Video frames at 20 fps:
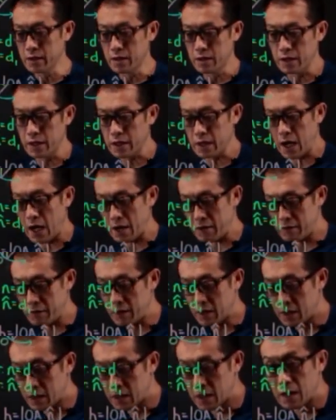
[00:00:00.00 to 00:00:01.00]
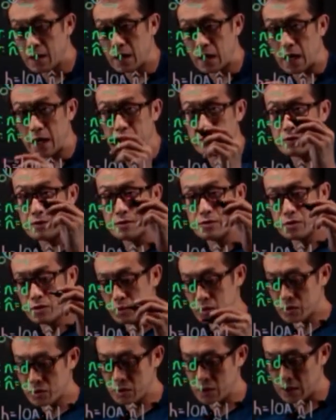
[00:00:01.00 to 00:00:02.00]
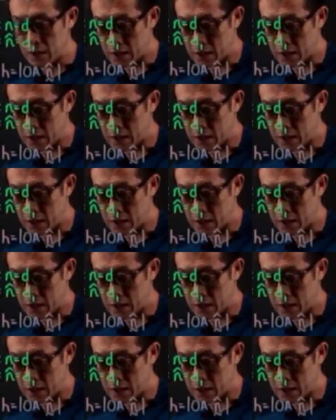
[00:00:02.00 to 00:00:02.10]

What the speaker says: all right, I will use,